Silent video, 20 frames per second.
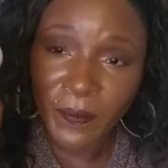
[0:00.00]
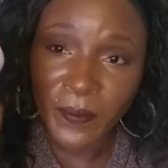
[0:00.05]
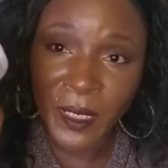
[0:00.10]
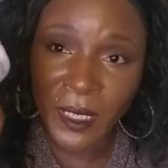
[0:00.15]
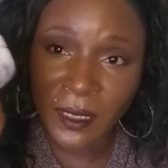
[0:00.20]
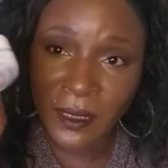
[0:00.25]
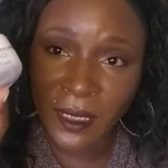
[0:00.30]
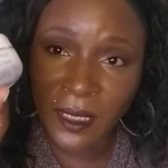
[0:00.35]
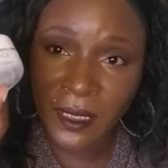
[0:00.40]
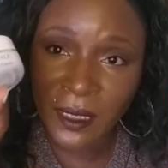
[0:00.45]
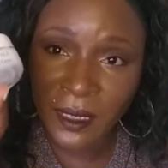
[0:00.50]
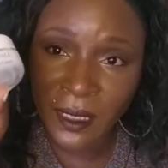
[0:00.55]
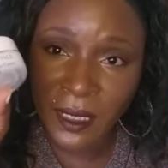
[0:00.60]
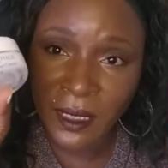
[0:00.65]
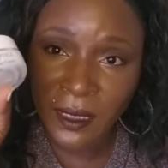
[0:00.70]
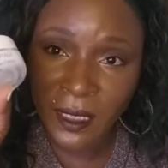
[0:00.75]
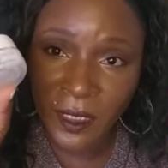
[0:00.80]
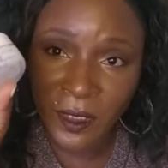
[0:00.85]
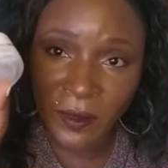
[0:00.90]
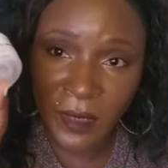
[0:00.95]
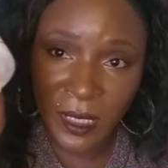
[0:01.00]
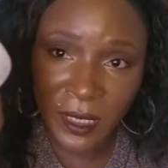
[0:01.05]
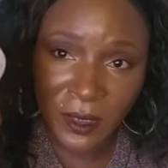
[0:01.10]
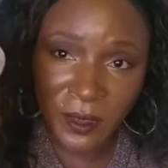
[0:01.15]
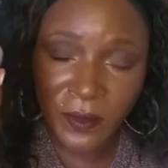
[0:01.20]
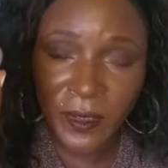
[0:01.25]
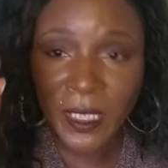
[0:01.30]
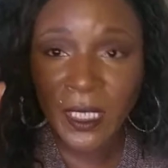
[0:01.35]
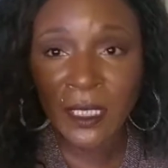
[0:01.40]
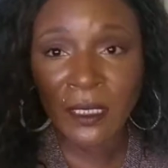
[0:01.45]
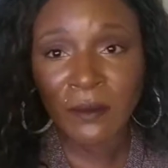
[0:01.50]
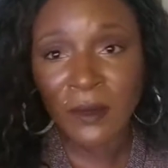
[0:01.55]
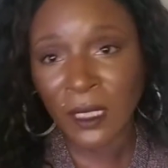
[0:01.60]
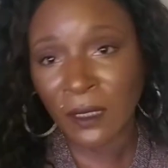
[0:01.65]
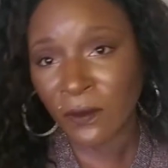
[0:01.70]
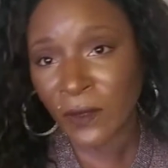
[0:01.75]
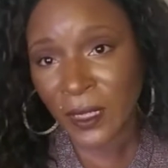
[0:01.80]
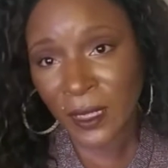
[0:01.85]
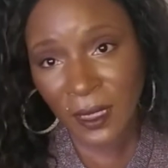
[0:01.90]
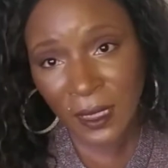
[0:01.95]
But this is a great cream.
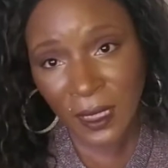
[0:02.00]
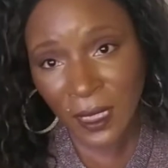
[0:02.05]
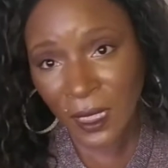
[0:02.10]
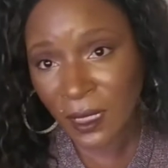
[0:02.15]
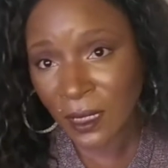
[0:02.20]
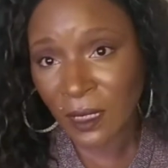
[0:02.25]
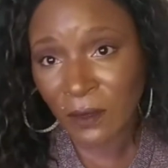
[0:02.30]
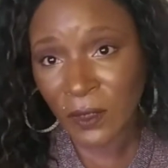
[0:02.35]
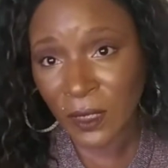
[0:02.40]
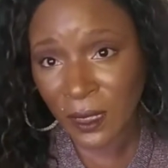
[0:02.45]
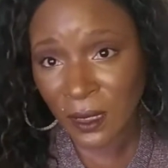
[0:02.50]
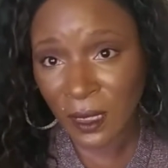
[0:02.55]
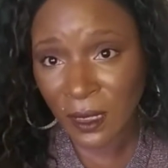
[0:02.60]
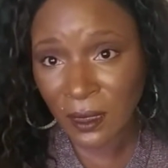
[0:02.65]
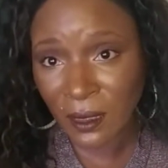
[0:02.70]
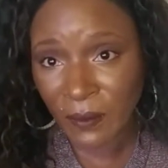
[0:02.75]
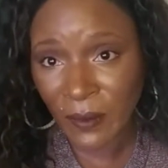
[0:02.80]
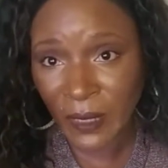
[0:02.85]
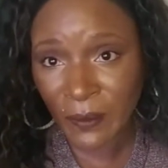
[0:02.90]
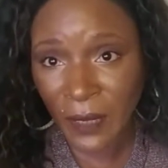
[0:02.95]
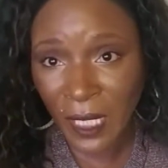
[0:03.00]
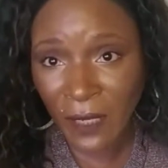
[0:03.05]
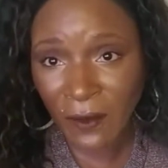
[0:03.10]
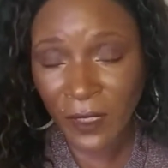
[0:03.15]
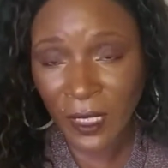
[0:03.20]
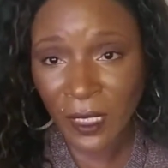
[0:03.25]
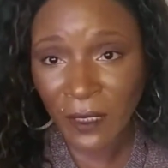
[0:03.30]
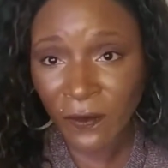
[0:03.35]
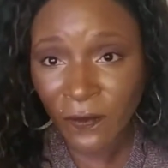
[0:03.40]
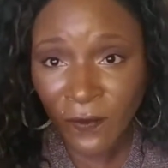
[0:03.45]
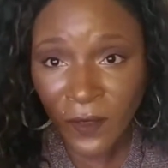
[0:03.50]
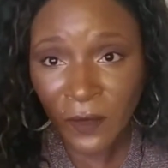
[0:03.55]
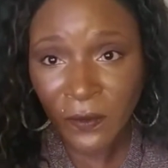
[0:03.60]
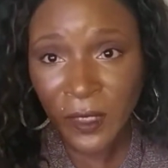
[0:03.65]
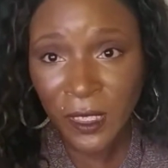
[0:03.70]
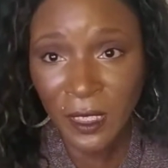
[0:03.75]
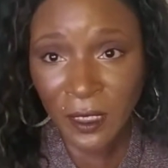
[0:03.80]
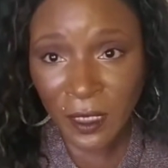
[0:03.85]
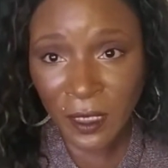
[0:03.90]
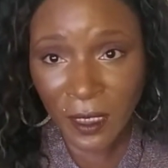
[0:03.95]
And once again, it was sent to me by
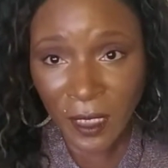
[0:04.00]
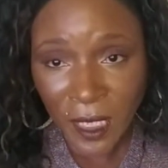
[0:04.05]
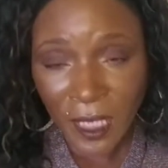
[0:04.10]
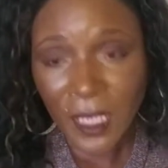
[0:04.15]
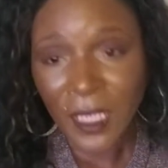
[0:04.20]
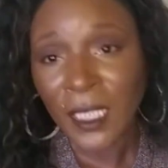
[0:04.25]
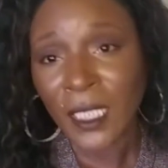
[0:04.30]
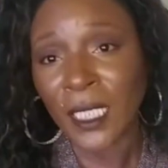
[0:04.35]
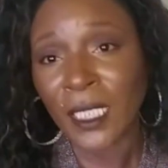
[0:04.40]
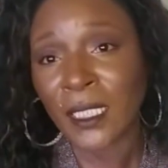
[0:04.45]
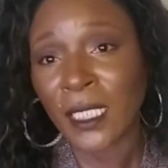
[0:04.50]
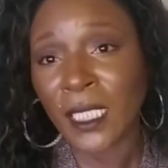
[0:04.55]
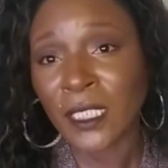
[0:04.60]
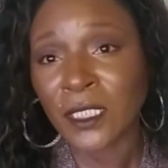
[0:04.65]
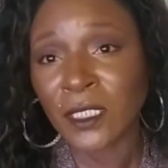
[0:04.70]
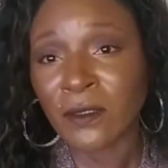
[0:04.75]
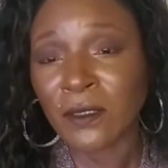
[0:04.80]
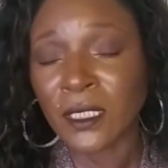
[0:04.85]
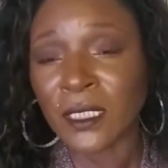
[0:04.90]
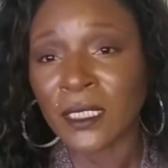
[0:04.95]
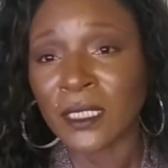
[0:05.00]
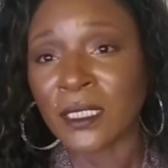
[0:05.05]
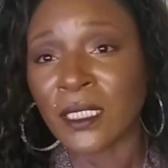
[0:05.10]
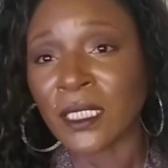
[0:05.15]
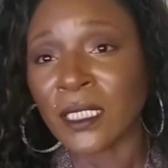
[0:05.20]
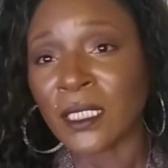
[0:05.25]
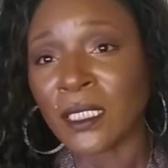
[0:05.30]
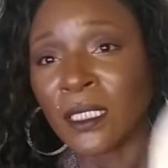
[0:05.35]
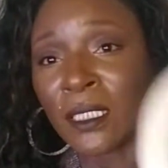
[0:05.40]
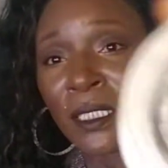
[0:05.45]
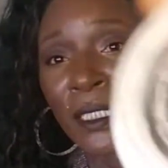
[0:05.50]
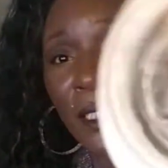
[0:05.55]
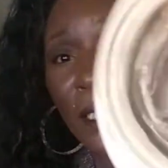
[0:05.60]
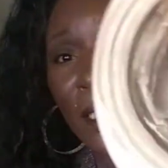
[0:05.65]
Influenster. And as you can see,